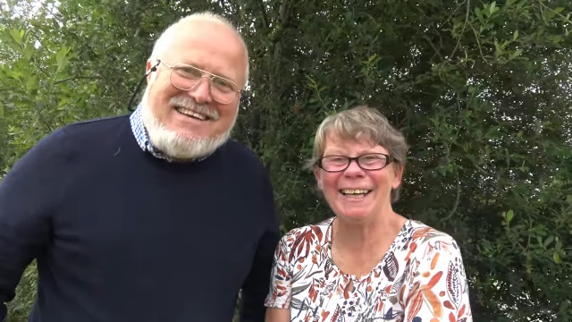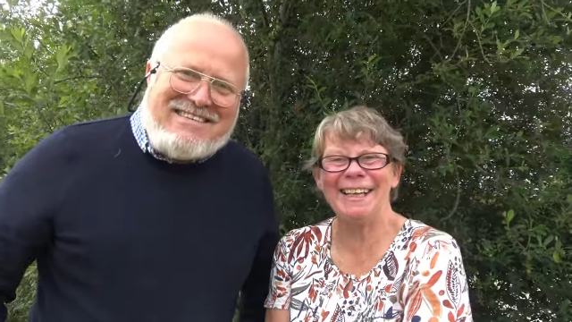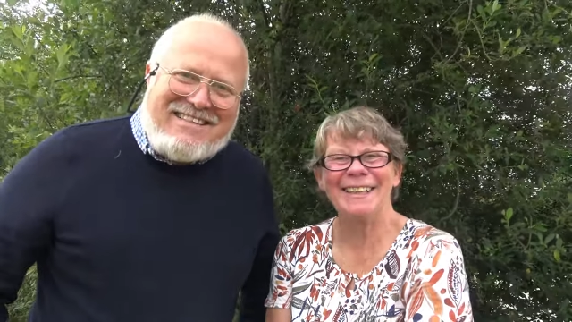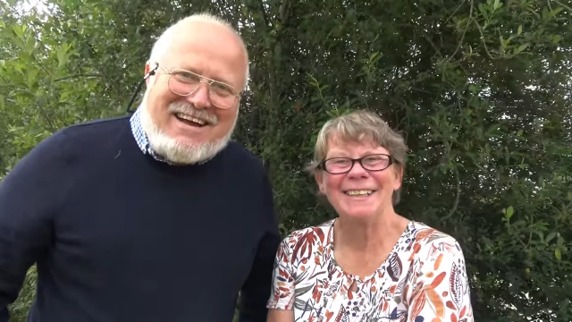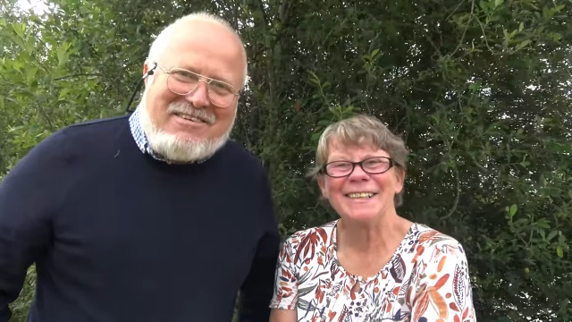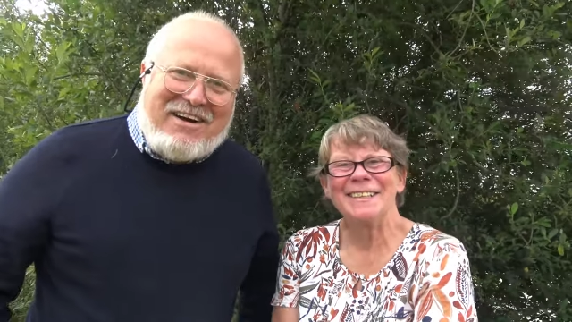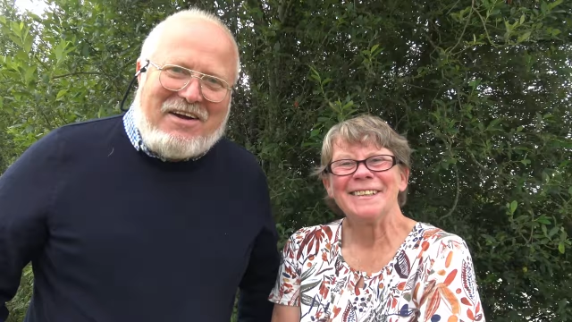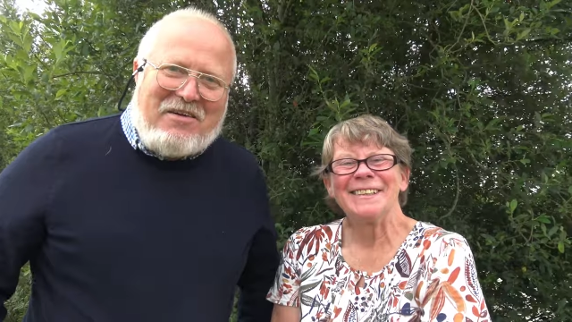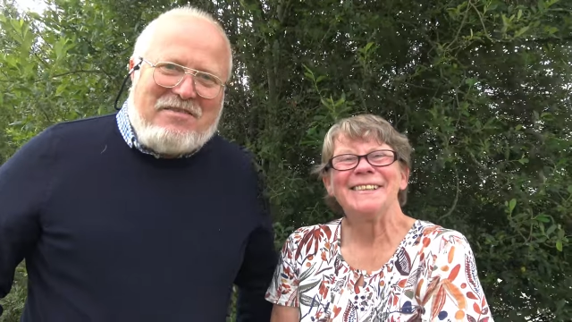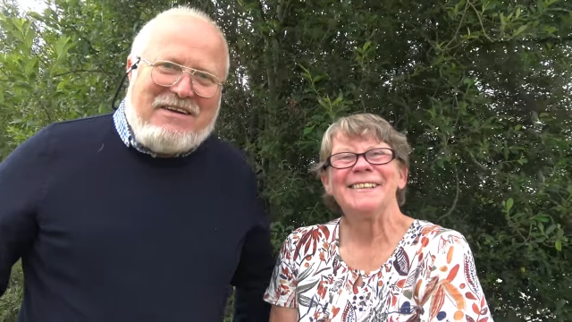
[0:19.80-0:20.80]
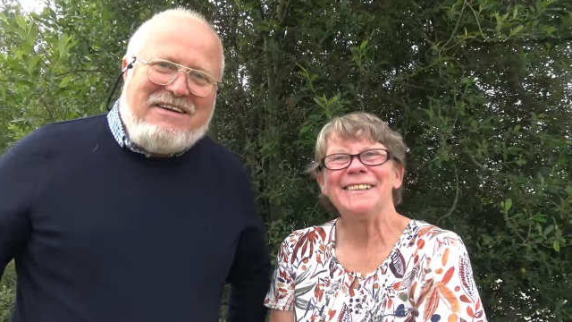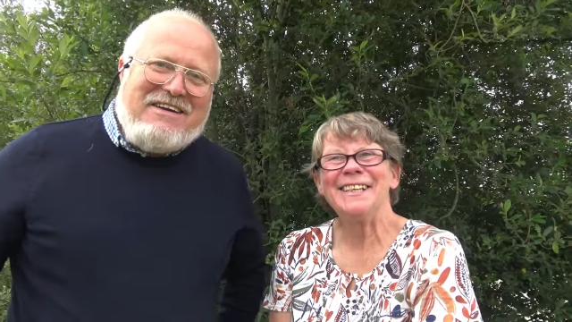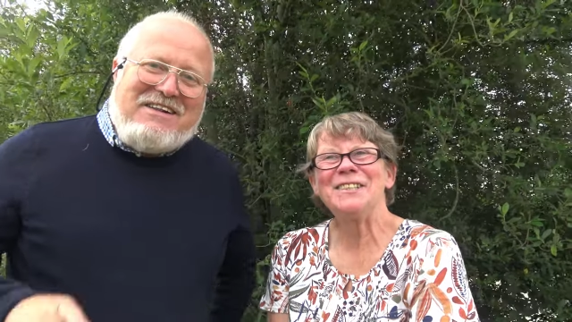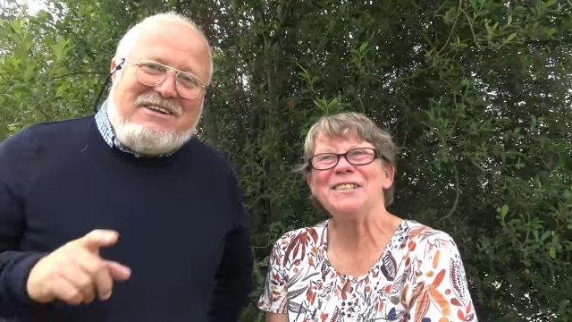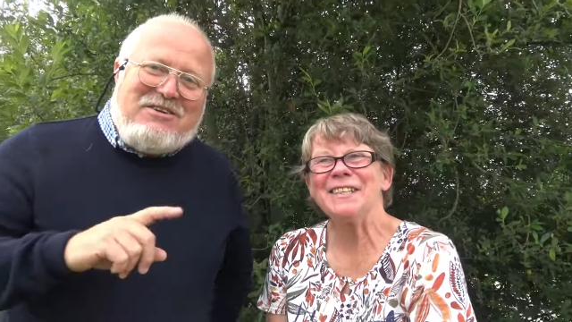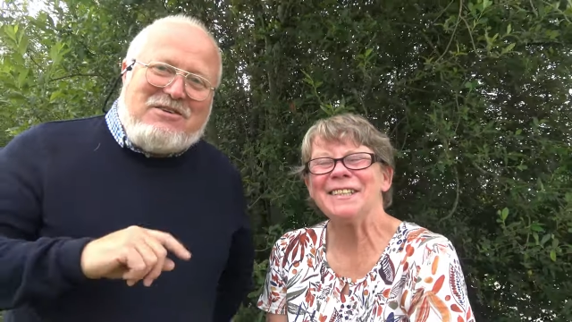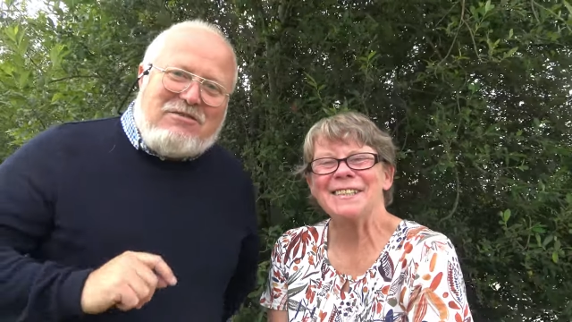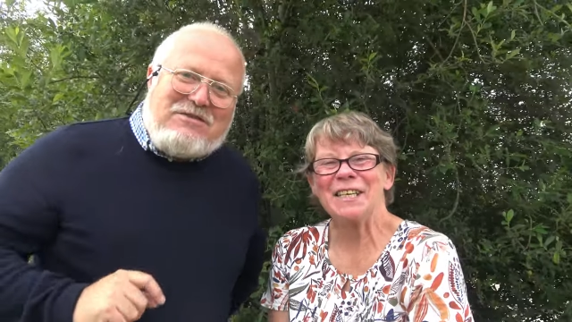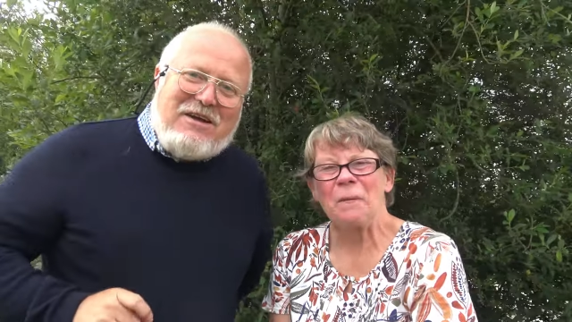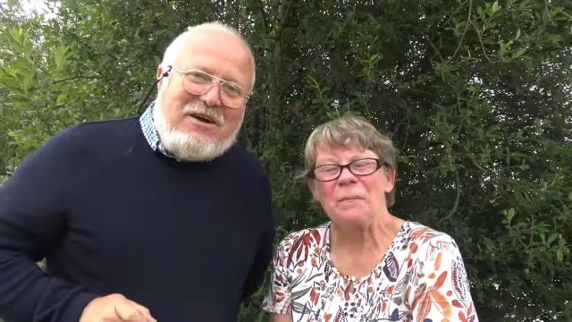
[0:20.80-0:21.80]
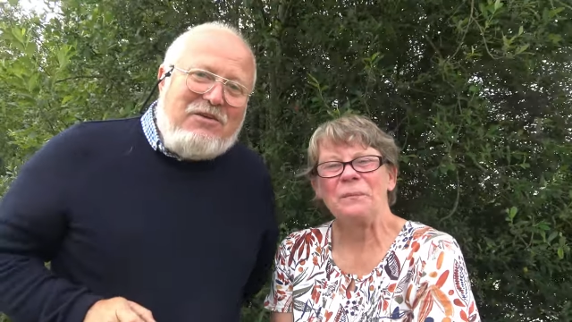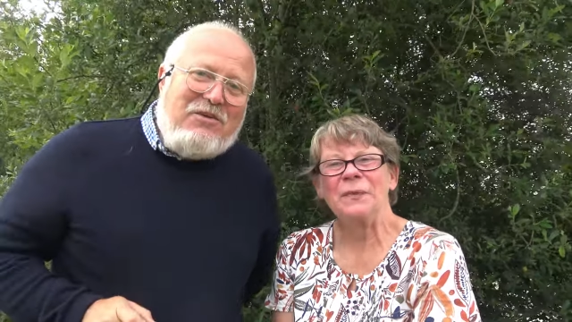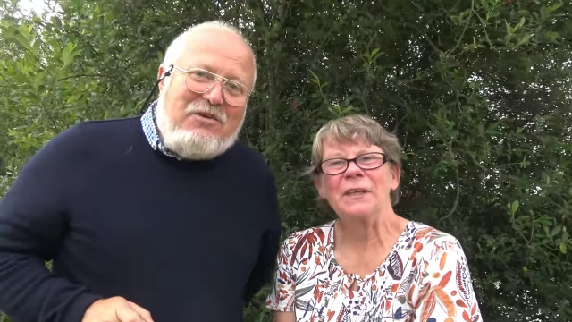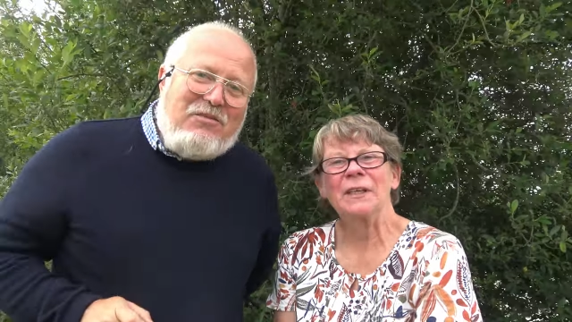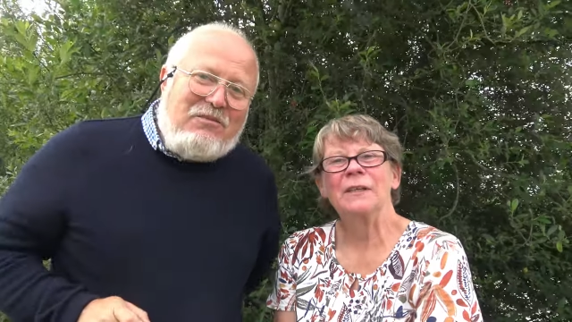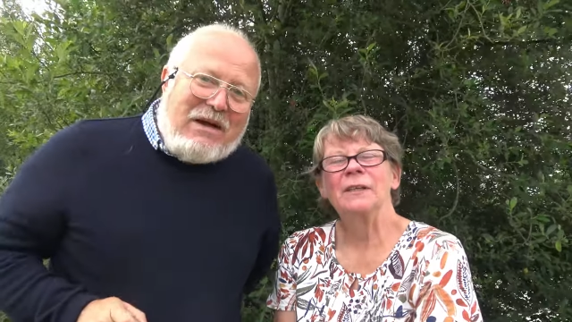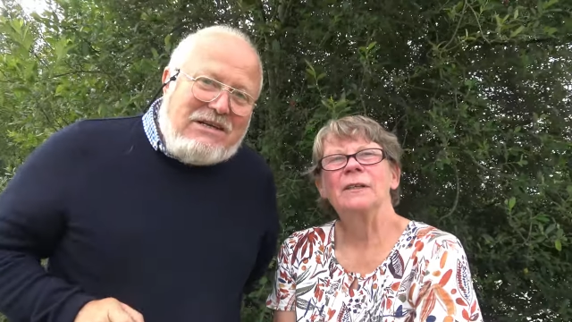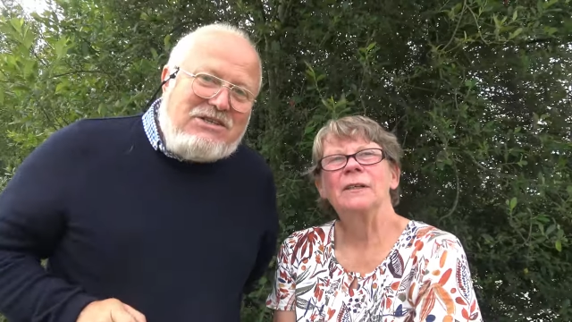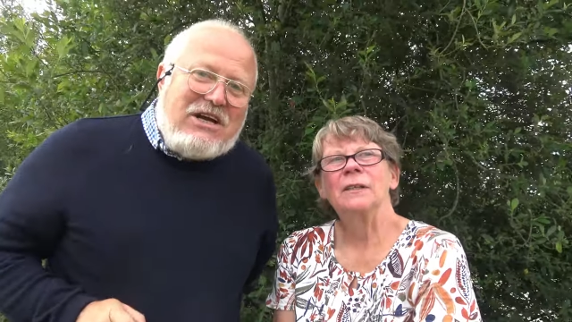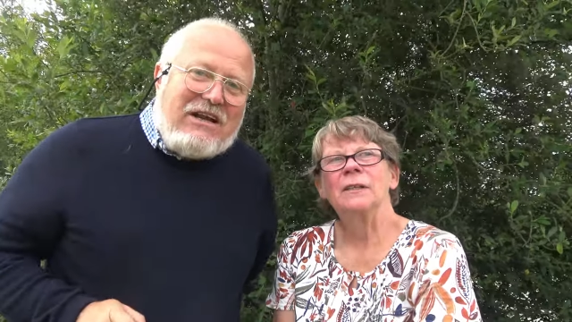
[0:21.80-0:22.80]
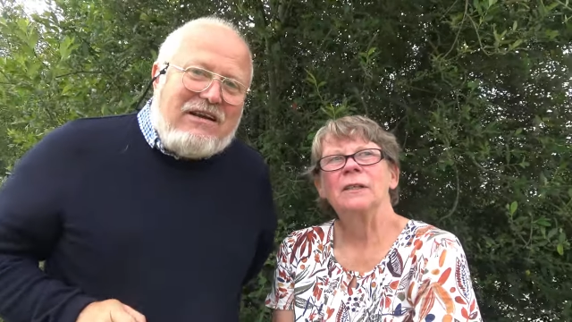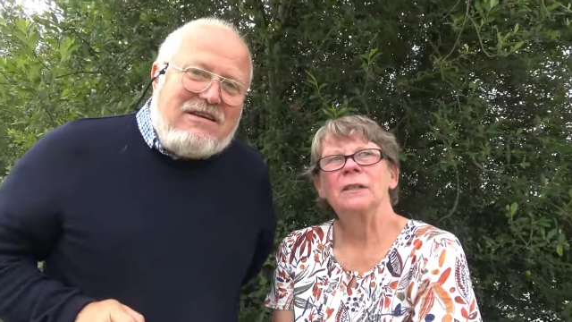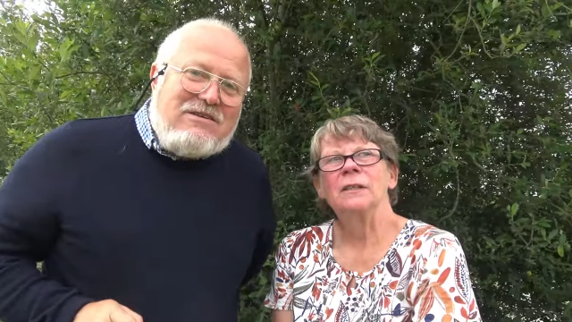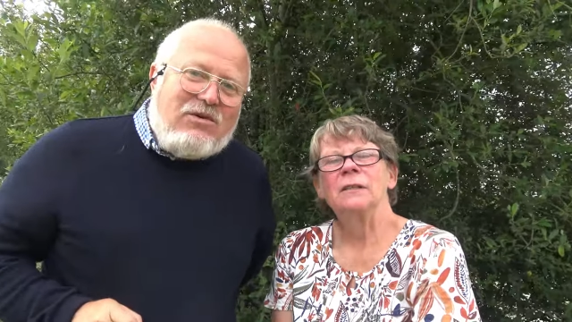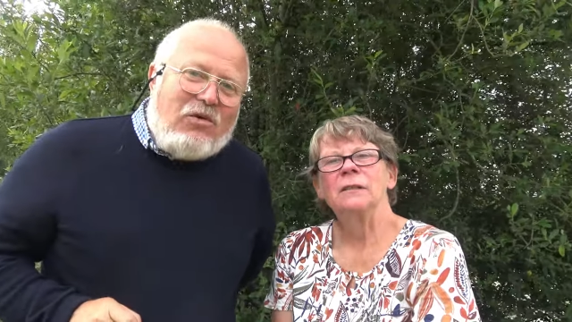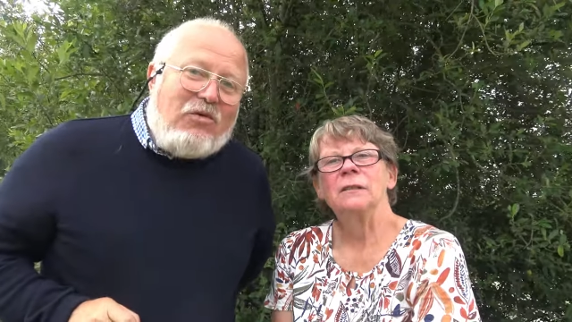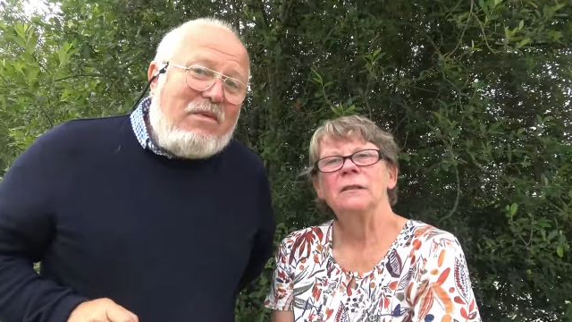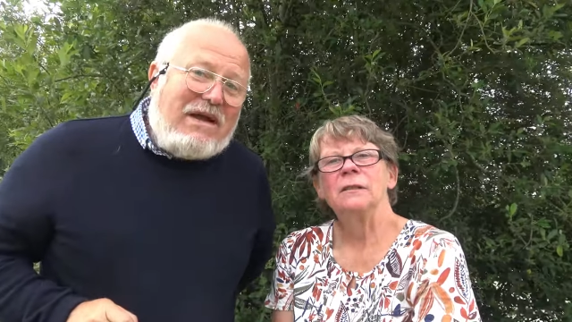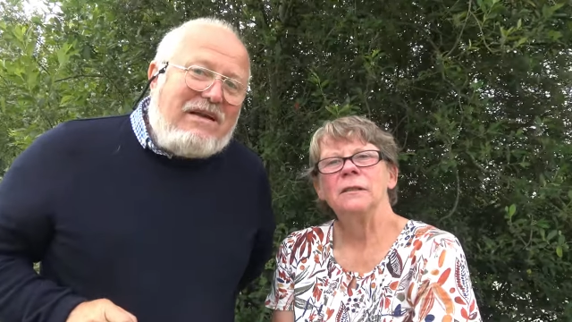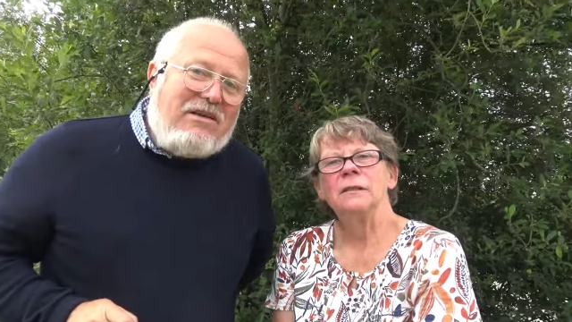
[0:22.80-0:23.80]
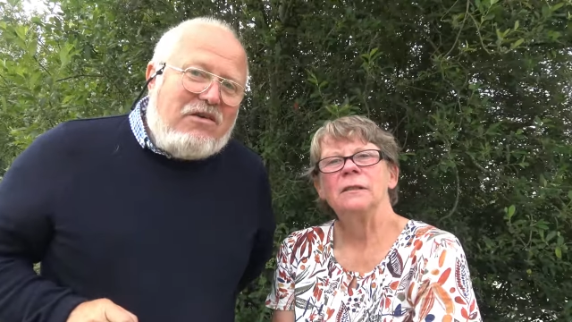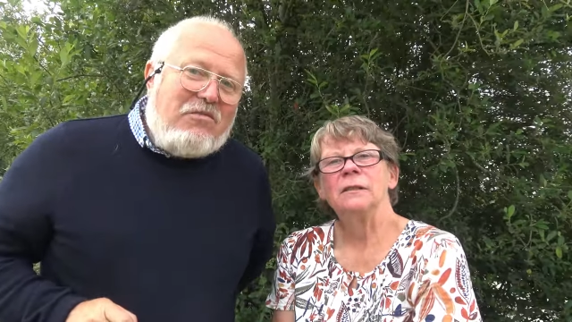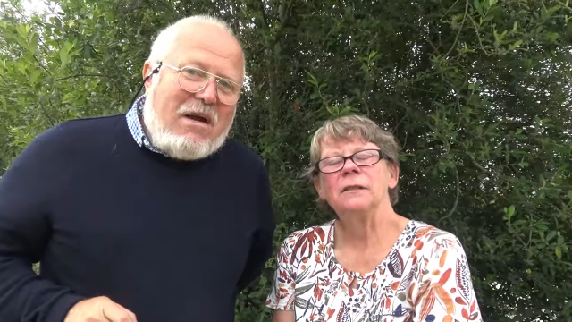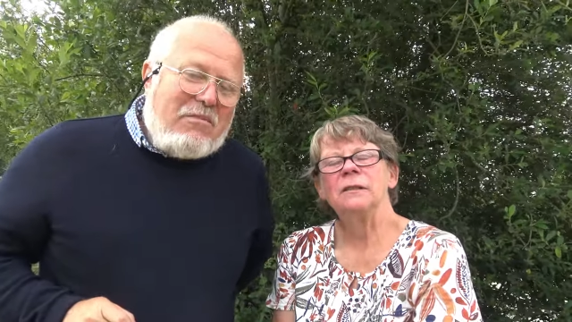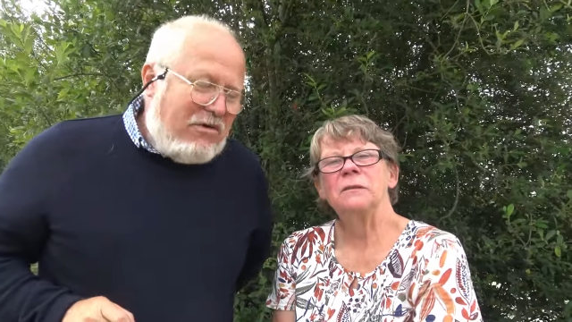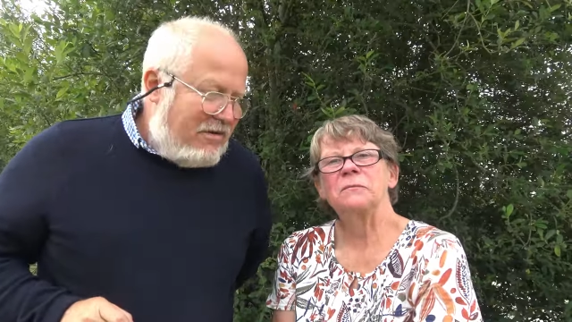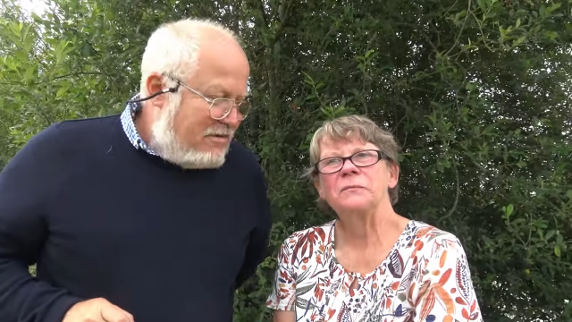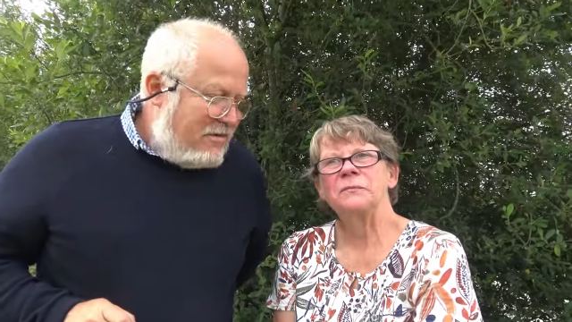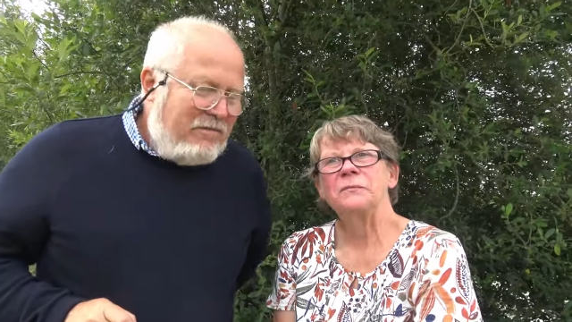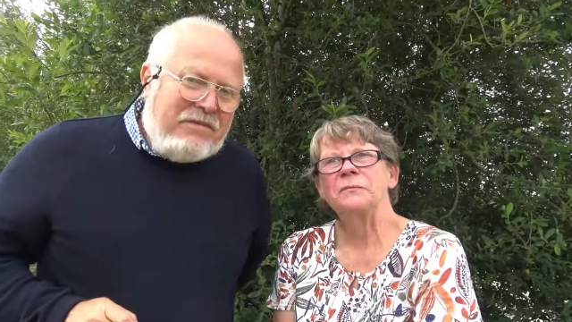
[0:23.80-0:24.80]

Speaker 1: I said that right, hopefully. Yes, you did. Because obviously our main channel is called Making New Memories.